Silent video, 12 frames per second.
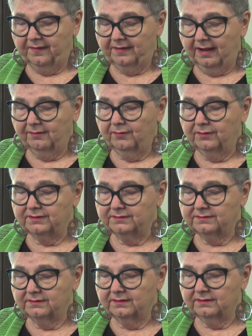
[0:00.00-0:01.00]
I wrote
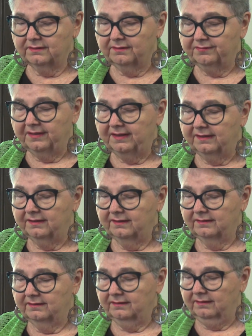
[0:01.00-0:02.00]
a thing,
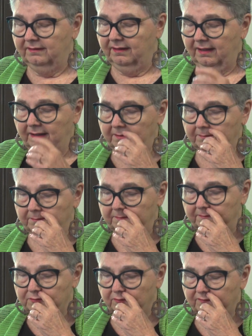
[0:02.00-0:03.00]

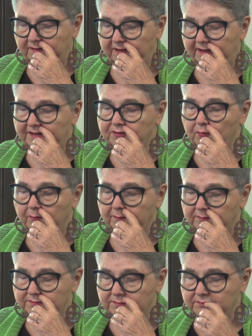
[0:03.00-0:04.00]
sort of an
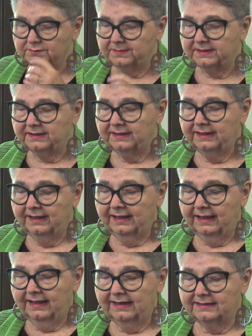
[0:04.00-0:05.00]
editorial, so to speak,
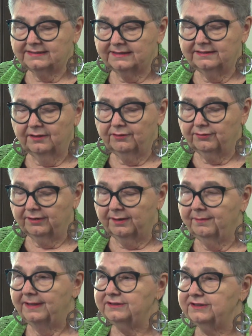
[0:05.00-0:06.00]
and I said, no, you're not
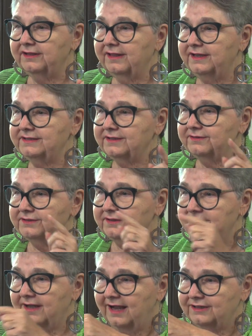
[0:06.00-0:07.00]
imagining things. There's
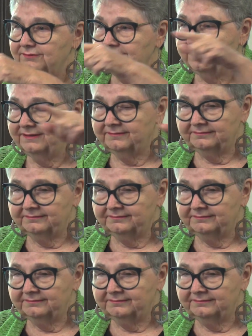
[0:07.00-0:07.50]
actually